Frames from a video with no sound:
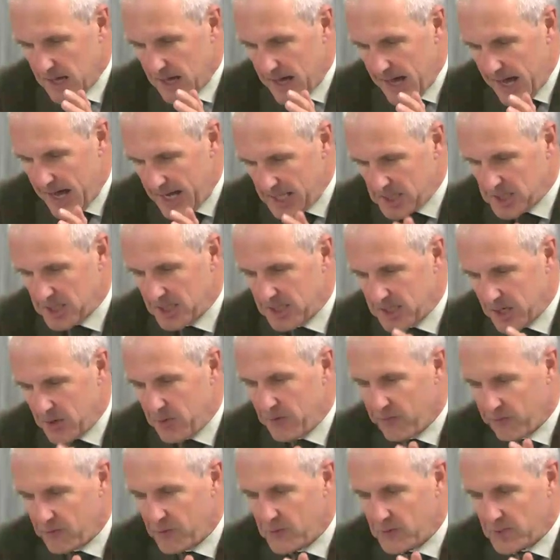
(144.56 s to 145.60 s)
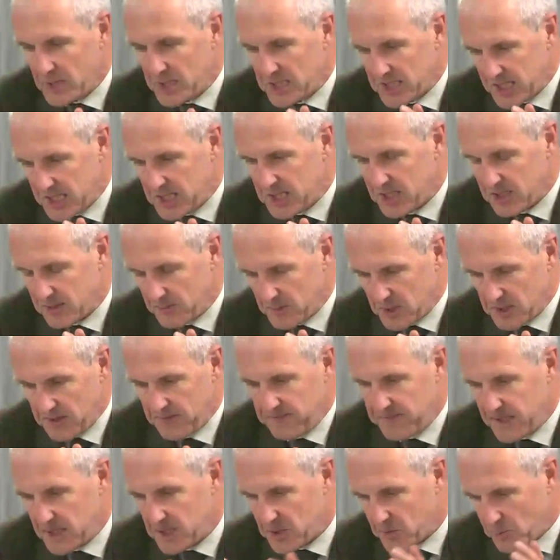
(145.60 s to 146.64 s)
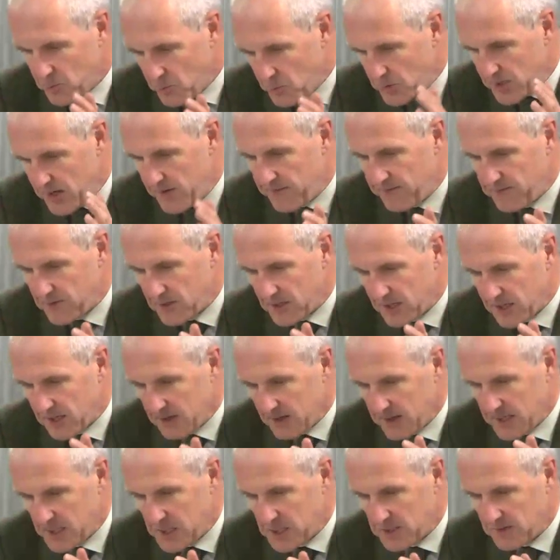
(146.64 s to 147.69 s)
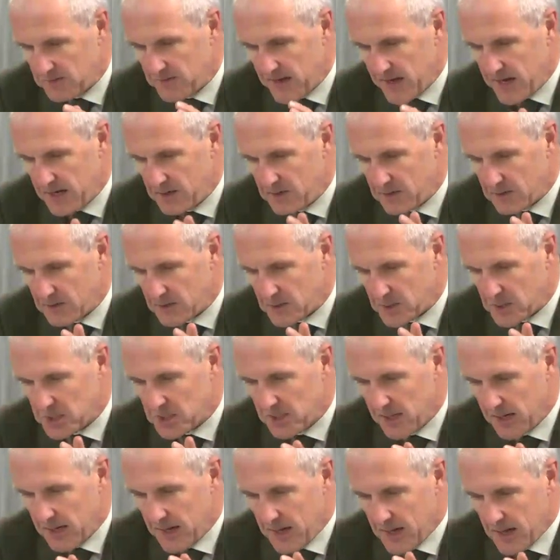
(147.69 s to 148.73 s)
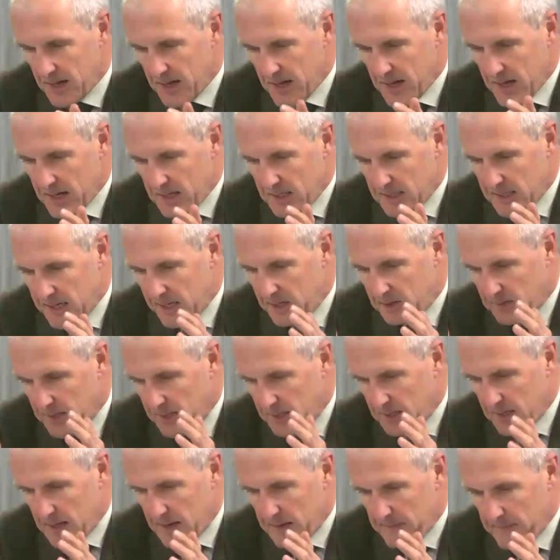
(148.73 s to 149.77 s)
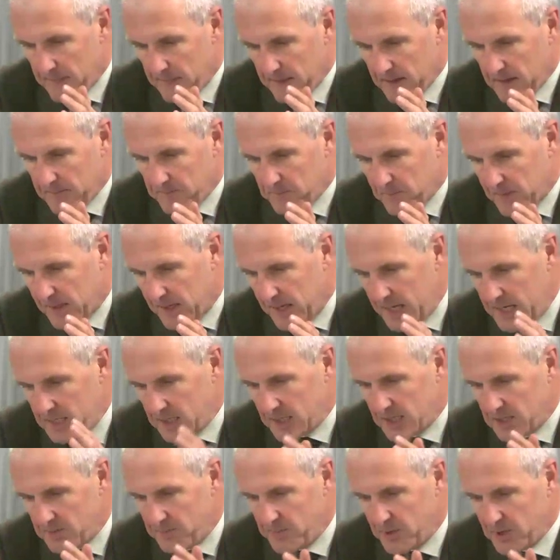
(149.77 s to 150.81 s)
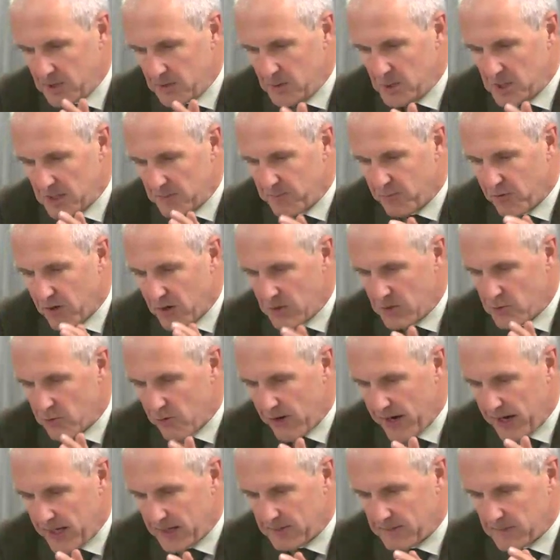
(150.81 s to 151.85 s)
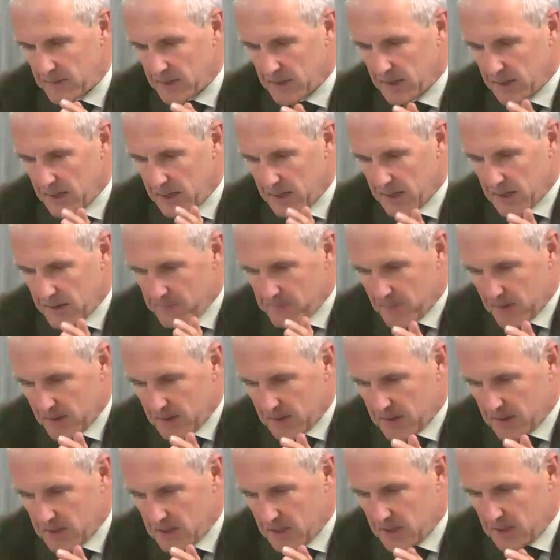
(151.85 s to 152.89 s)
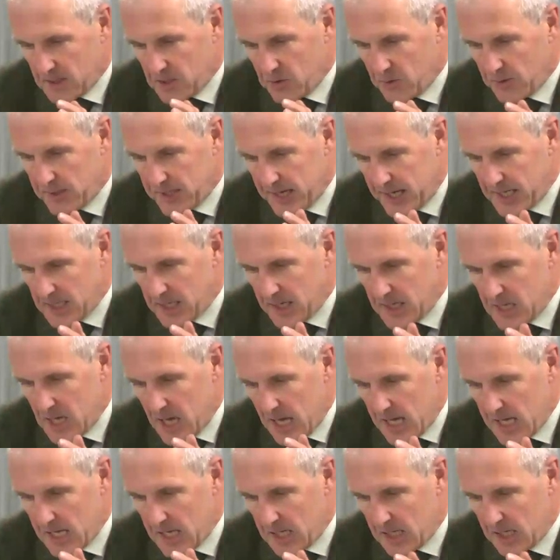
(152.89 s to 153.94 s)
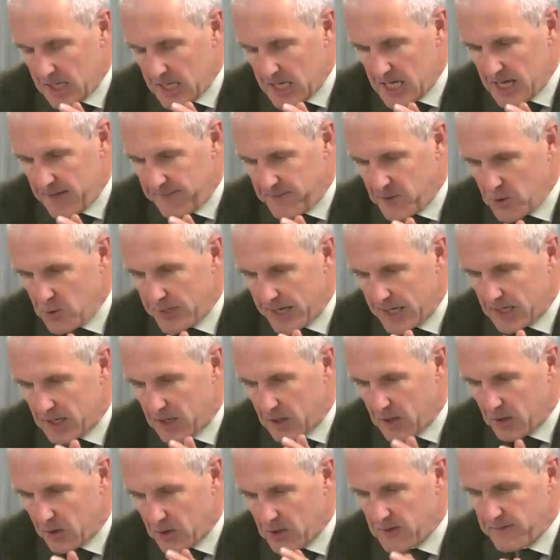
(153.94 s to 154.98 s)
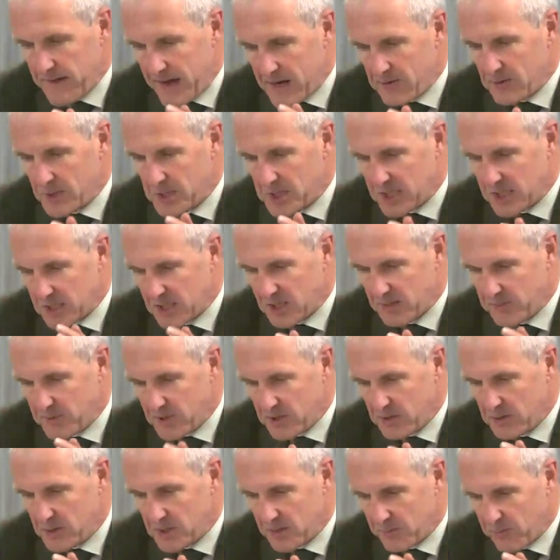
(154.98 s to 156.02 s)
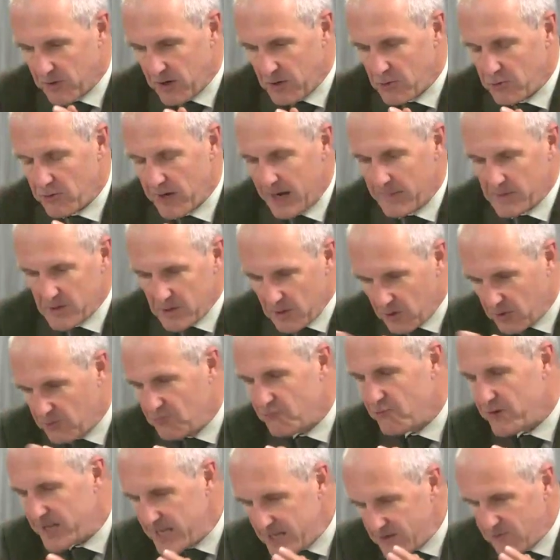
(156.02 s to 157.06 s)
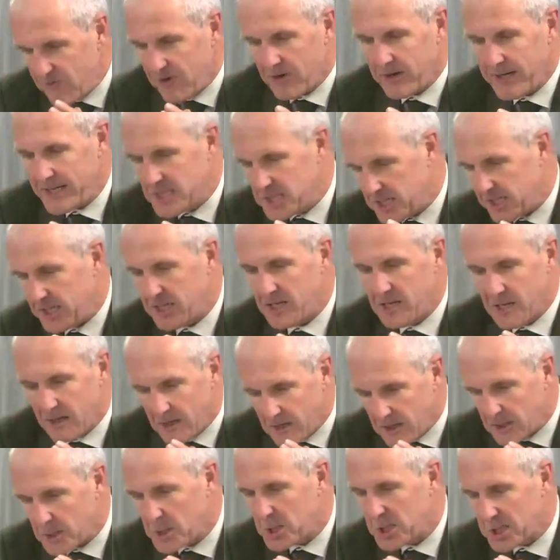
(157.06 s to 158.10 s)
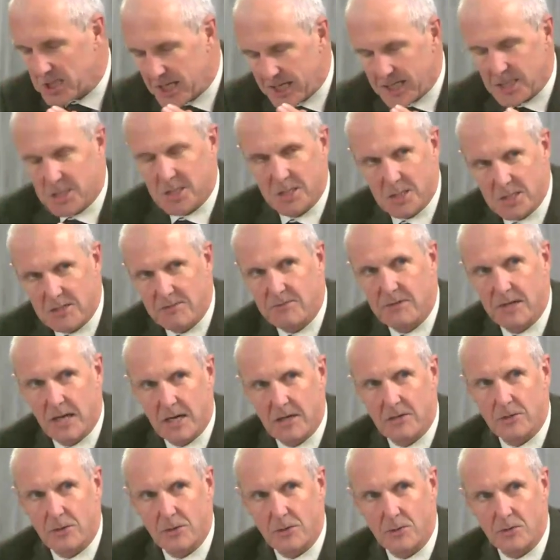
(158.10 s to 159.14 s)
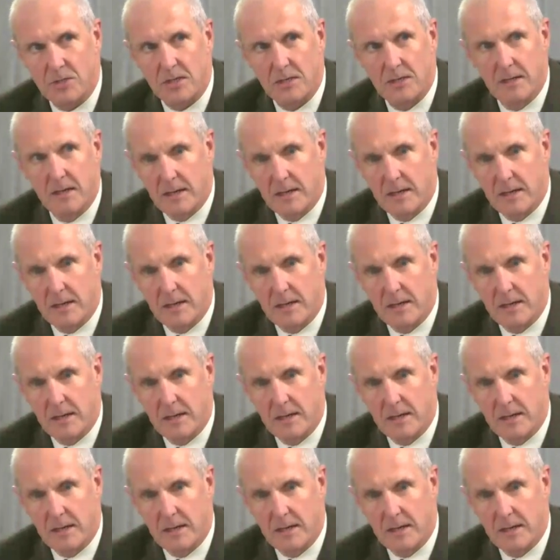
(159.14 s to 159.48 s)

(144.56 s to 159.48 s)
had to go through the system to fix all different kinds of errors. Now, in a computer program, you get if you get a lot of errors in a computer program, you're rewriting large sections of code.